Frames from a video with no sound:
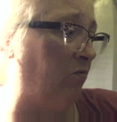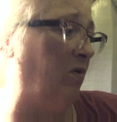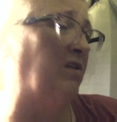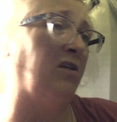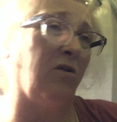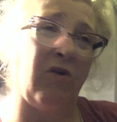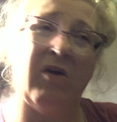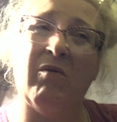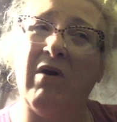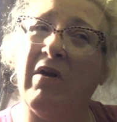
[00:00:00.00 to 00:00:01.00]
Once in a
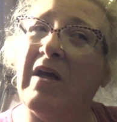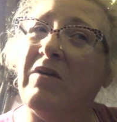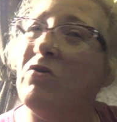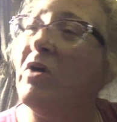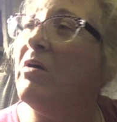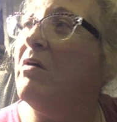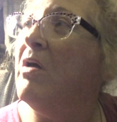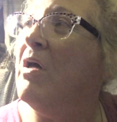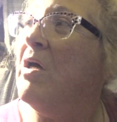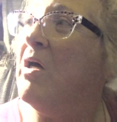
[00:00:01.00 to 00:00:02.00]
great while, I enjoy it,
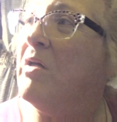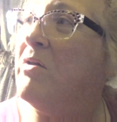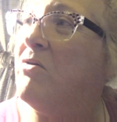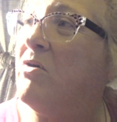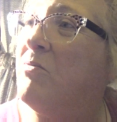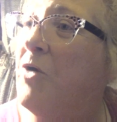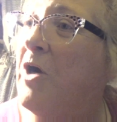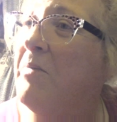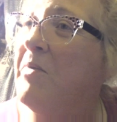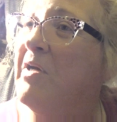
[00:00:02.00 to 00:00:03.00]
and so does
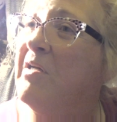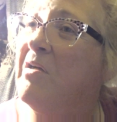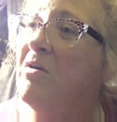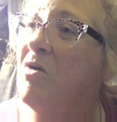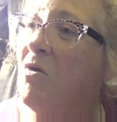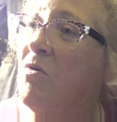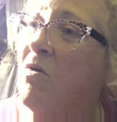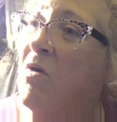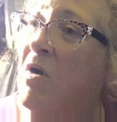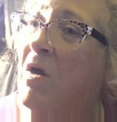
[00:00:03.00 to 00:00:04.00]
Brad, but, you know,
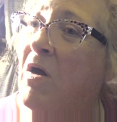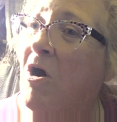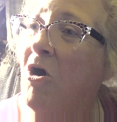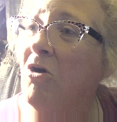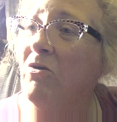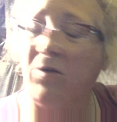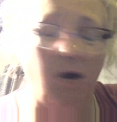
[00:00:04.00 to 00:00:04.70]
our